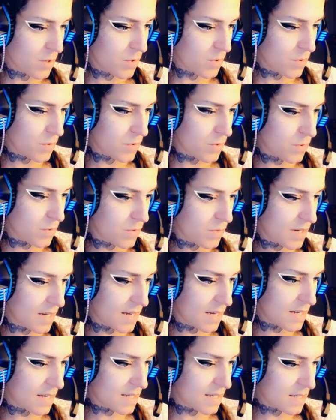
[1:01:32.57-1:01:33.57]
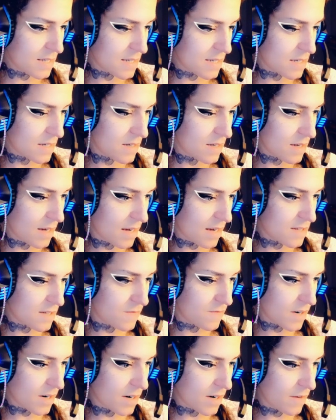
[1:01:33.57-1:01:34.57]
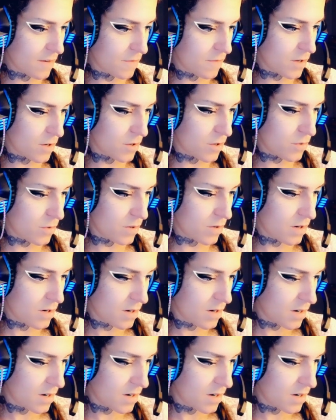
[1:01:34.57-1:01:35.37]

who has very few